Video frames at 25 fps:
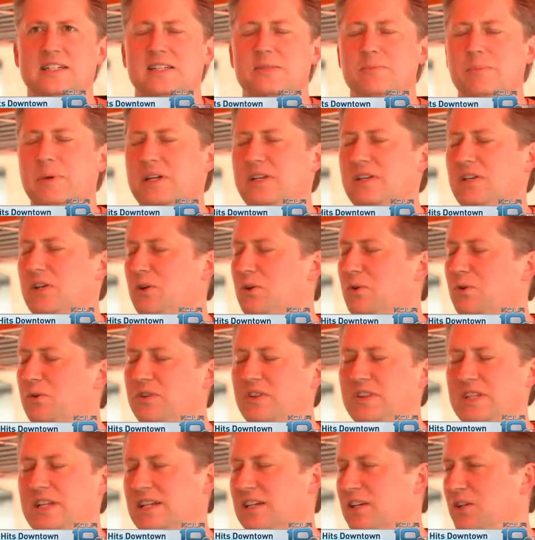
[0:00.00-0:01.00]
It'd be a new
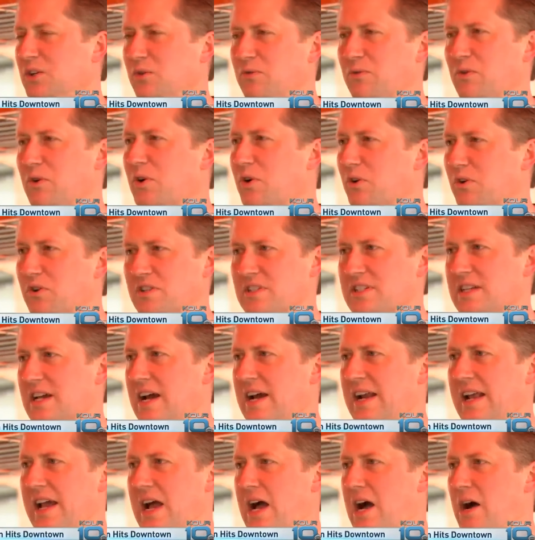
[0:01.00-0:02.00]
thing to do for girls'
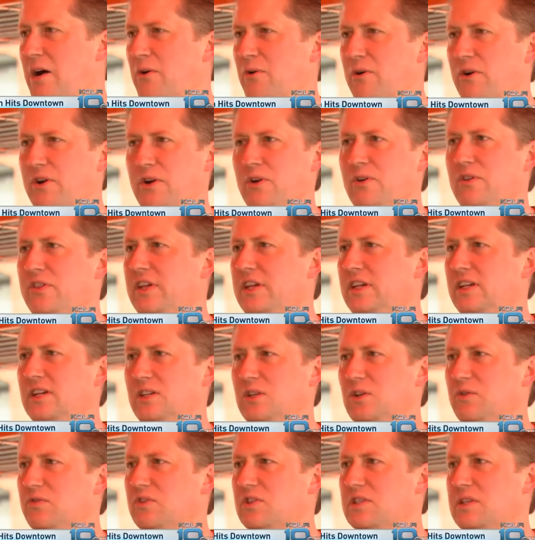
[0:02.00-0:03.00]
night out or a new thing to
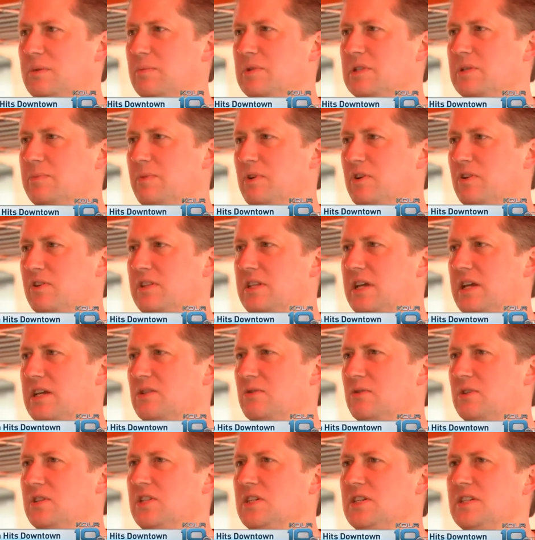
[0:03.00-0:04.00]
do for someone's birthday.
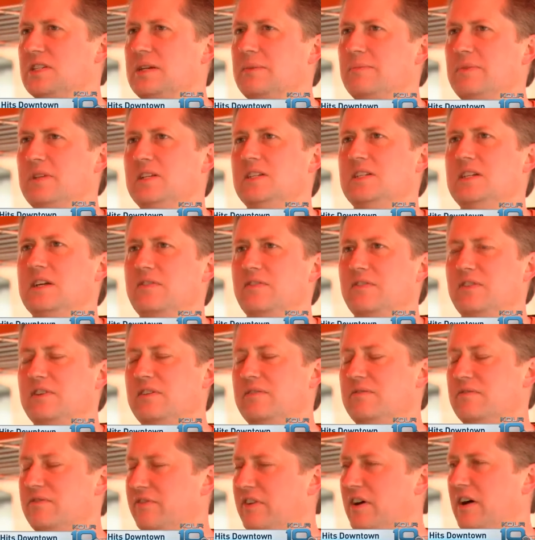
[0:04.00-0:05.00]
So it's just something
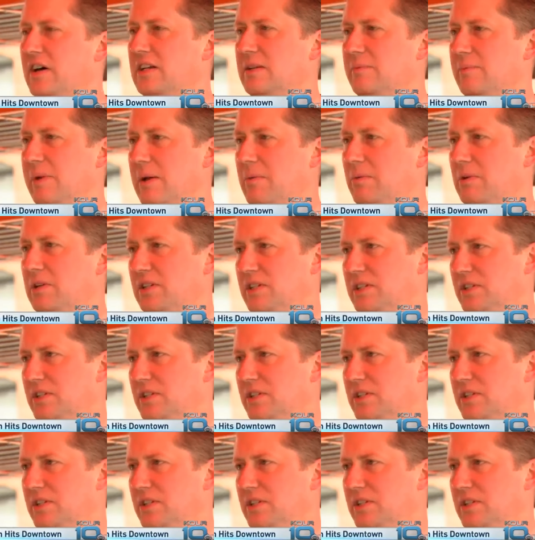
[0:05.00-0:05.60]
different and fun to be able to